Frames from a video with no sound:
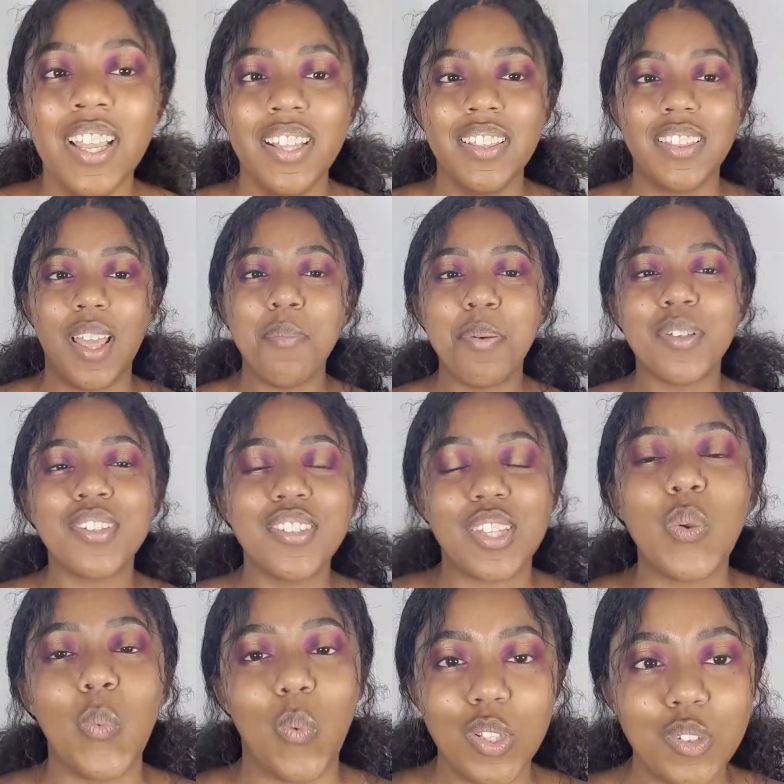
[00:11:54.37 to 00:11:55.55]
that person
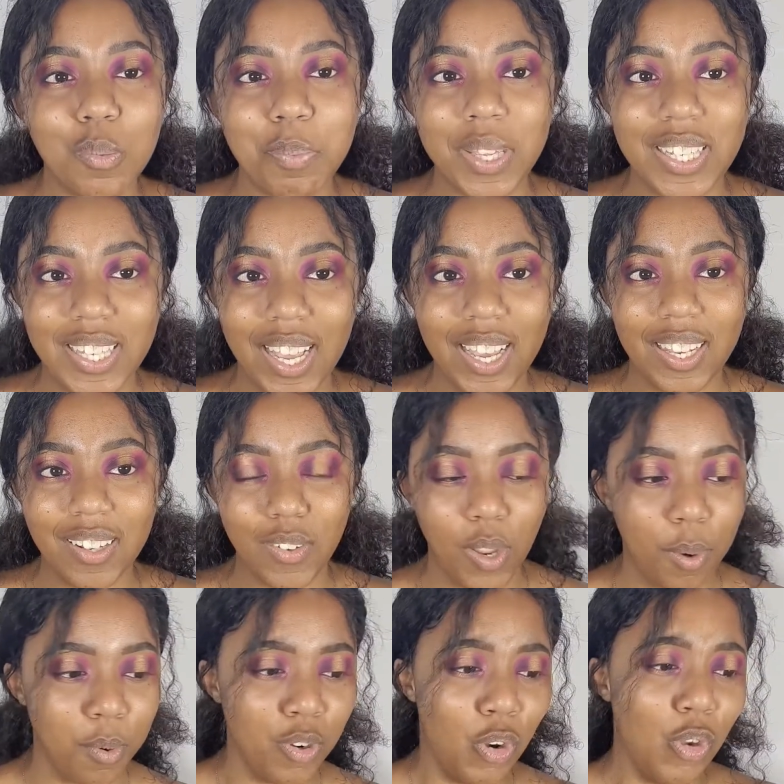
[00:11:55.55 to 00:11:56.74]
didn't want to be a dad. Yeah,
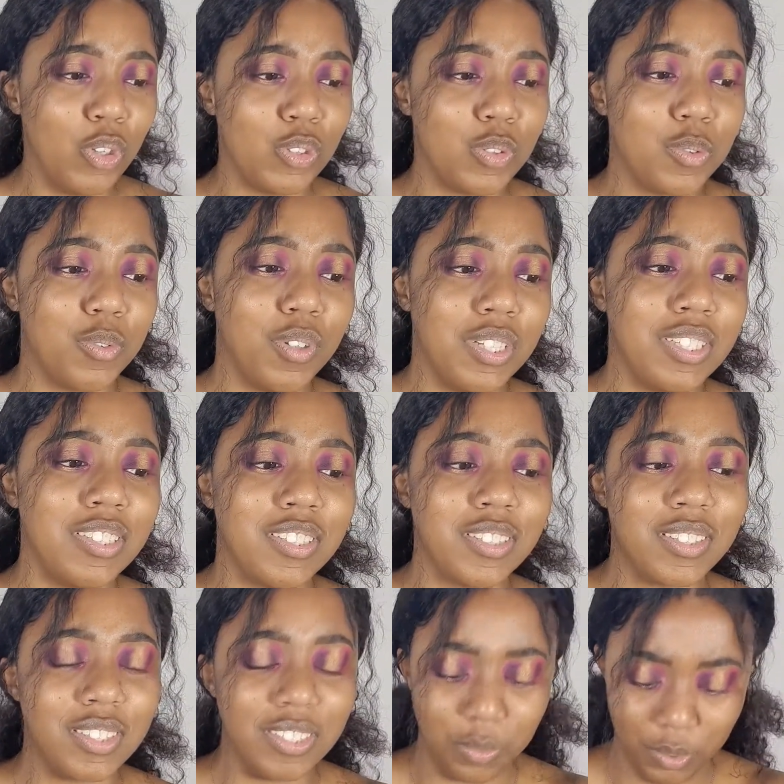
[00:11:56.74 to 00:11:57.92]
well, he
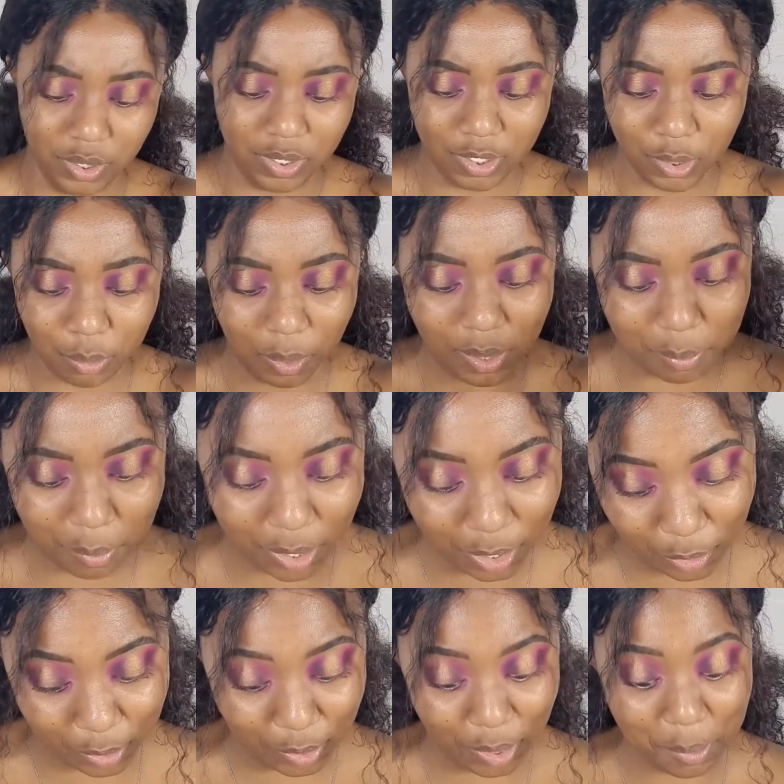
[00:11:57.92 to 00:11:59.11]
just wanted money
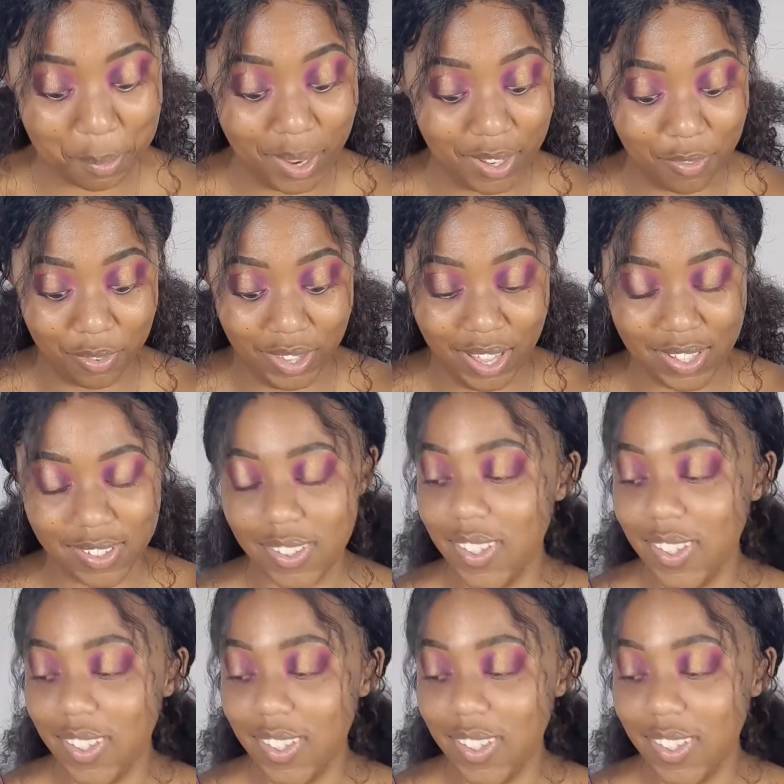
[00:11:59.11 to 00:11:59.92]
because he get paid for that.